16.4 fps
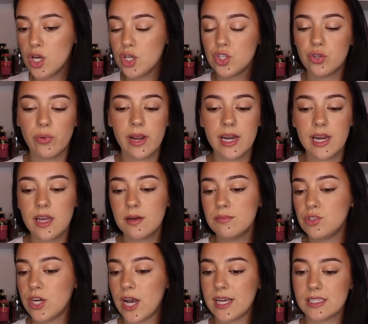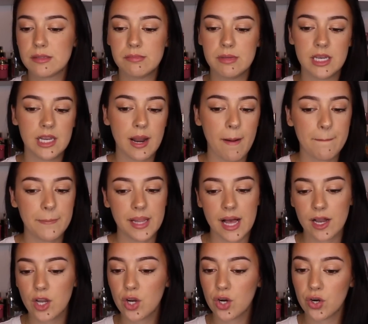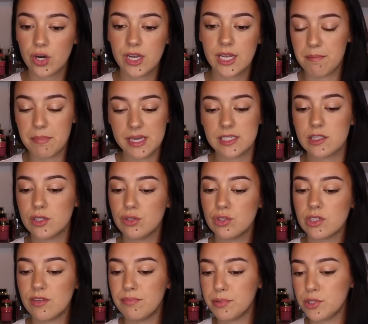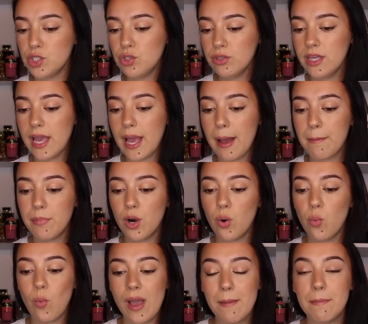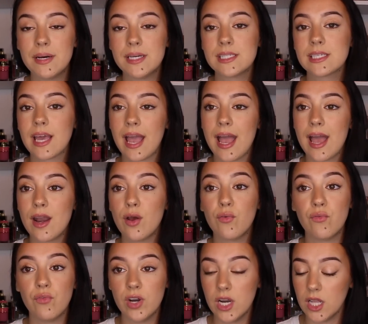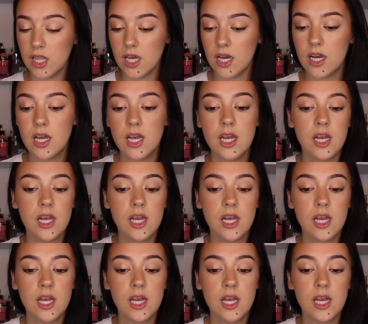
geranium, jasmine, black currant, base notes of patchouli, amber, white musk, and vanilla.